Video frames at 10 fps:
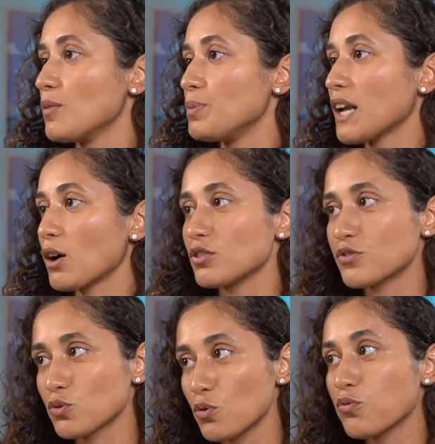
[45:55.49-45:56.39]
Been out of
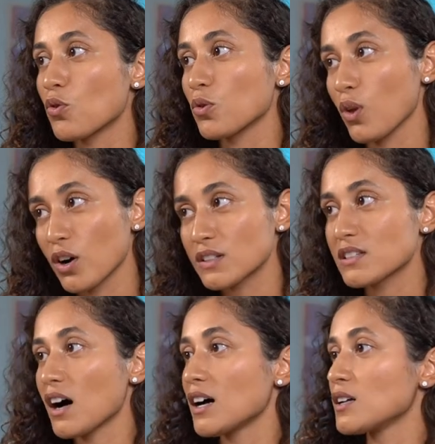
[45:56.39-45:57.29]
school for a long
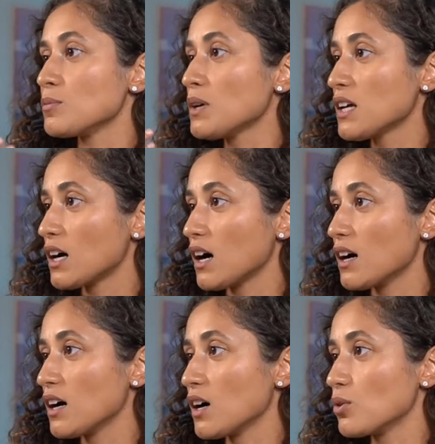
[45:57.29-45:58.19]
time.
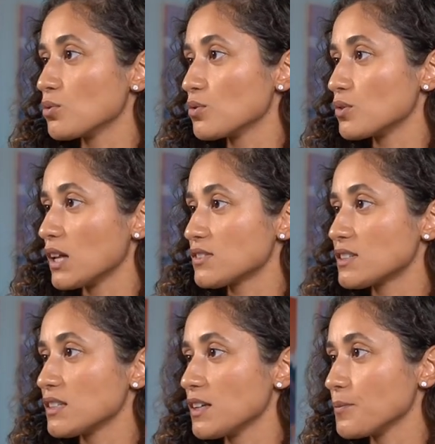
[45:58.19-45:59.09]
Let's
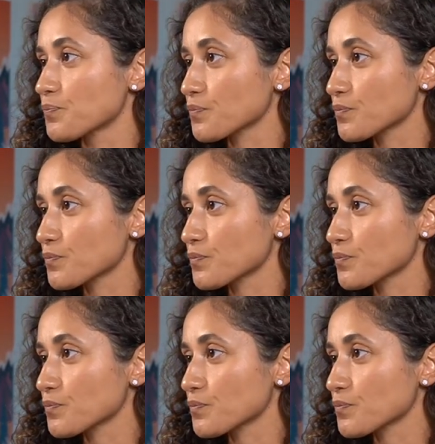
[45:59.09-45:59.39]
see.